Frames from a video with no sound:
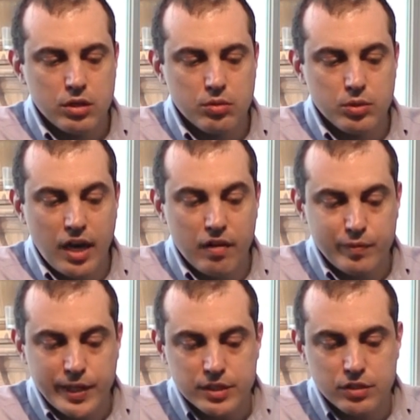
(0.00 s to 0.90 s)
that would
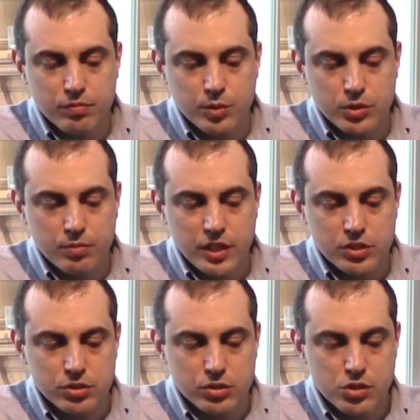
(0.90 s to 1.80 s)
have plenty of
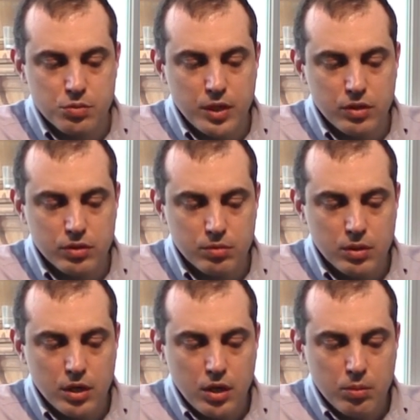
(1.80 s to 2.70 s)
motivation to smear
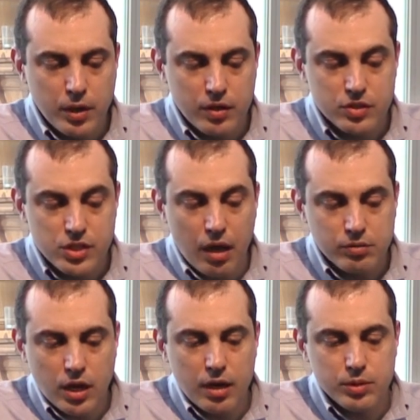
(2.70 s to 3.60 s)
them. But at the
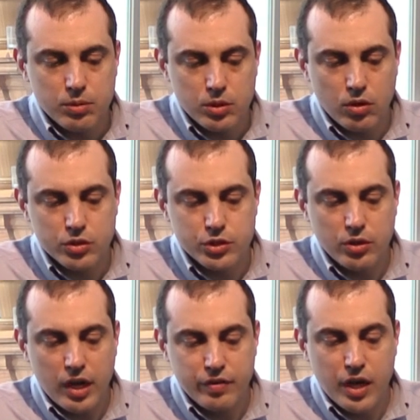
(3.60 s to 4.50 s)
same time, they would
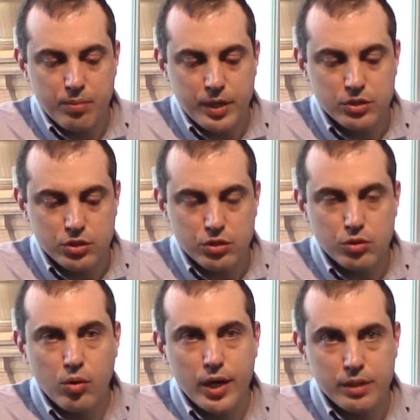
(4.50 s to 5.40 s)
also have come
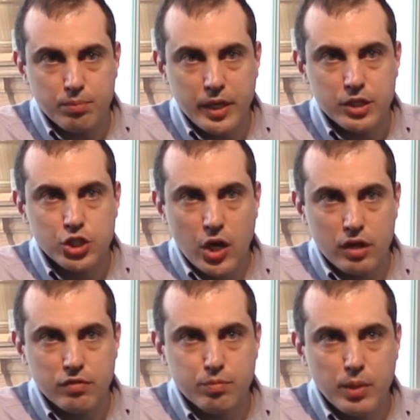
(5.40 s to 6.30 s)
into quite a big
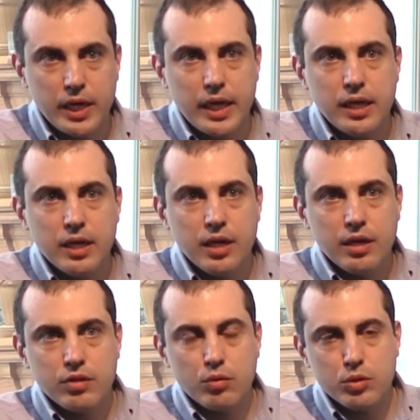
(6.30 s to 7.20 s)
chunk of money
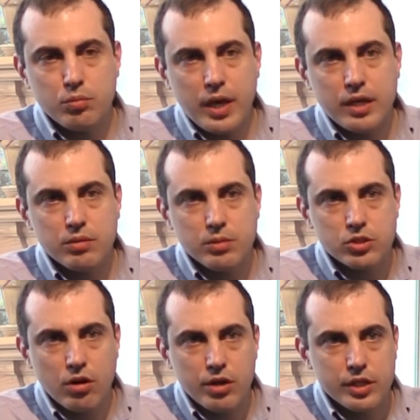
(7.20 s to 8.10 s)
that would make them
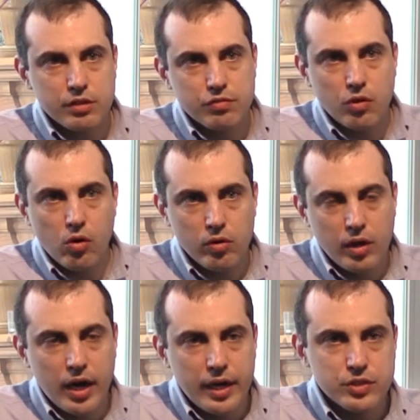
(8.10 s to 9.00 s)
a target for all
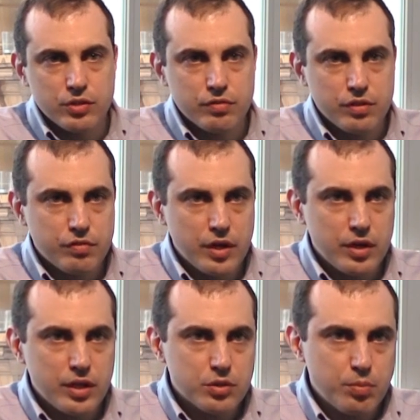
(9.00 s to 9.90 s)
kinds of
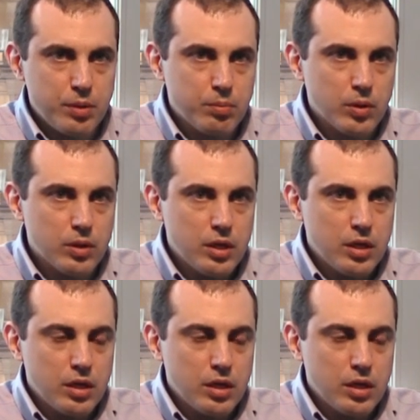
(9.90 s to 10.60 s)
nefarious people